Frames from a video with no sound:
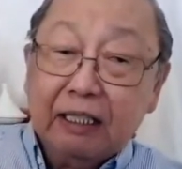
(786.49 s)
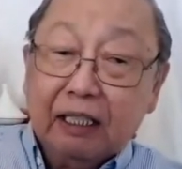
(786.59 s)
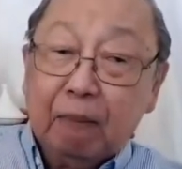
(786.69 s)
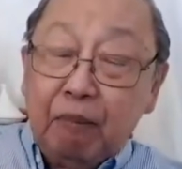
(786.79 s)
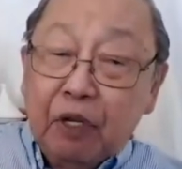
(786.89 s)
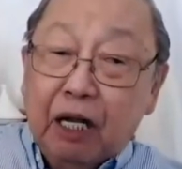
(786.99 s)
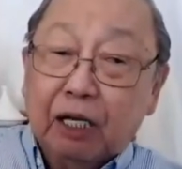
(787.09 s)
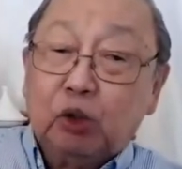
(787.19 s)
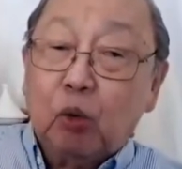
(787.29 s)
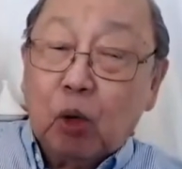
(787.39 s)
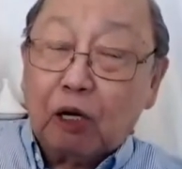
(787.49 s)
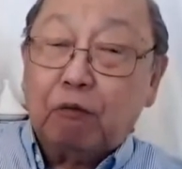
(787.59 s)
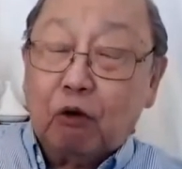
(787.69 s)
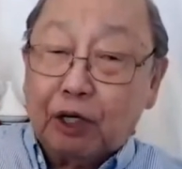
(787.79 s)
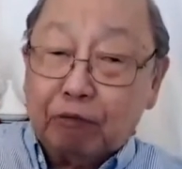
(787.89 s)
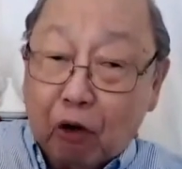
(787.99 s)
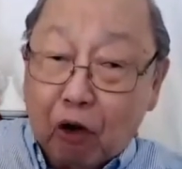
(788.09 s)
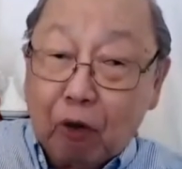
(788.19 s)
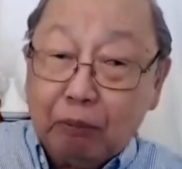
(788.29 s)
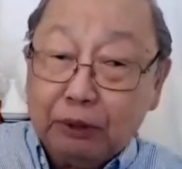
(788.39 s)
to work for
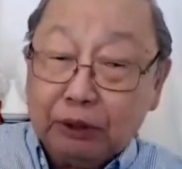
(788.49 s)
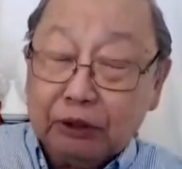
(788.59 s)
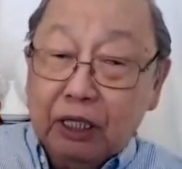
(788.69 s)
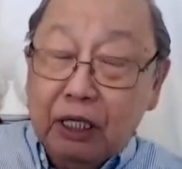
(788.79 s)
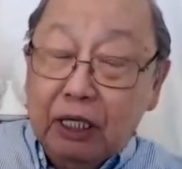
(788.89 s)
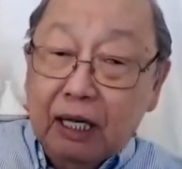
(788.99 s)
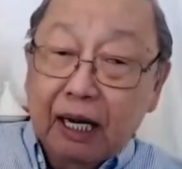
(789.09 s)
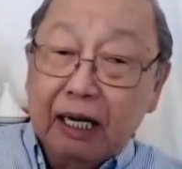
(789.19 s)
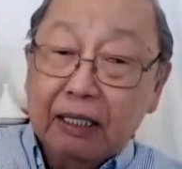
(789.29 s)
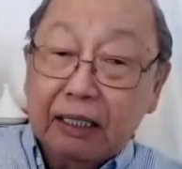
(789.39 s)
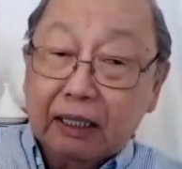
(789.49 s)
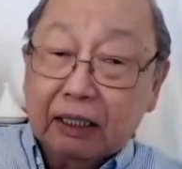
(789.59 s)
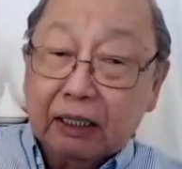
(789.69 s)
reforms, and